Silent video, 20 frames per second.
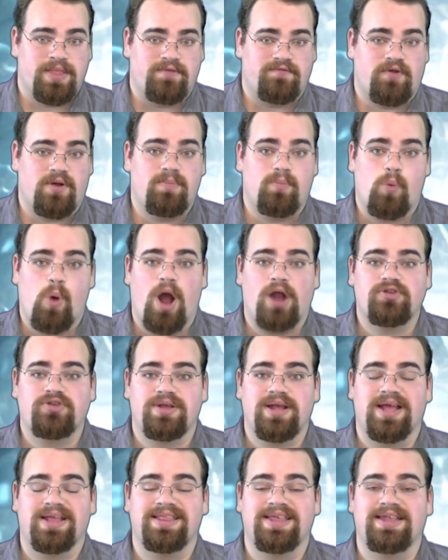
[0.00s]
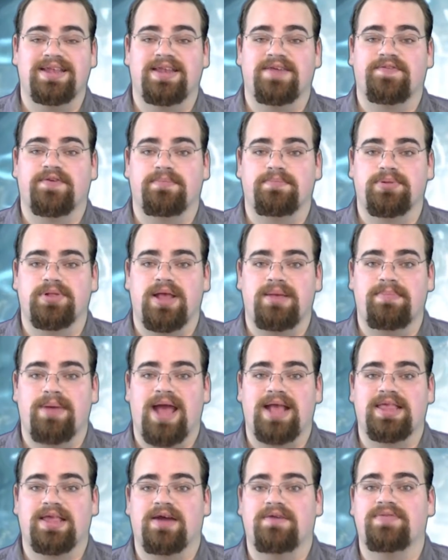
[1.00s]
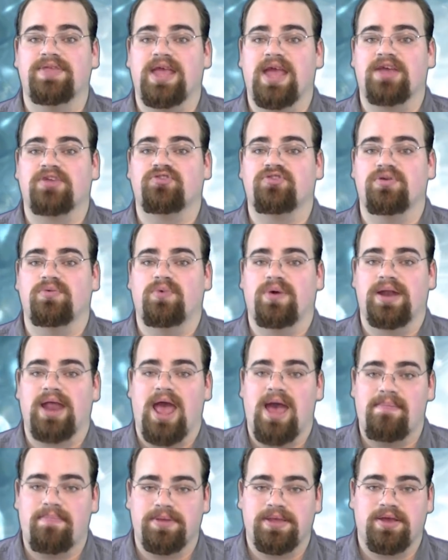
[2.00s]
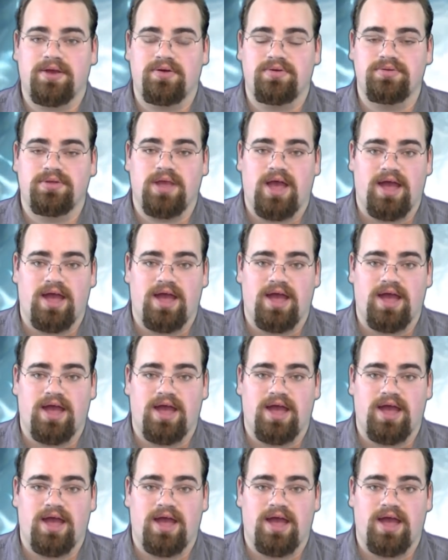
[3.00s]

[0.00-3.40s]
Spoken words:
From watching the different playbacks of the SG-1 episodes,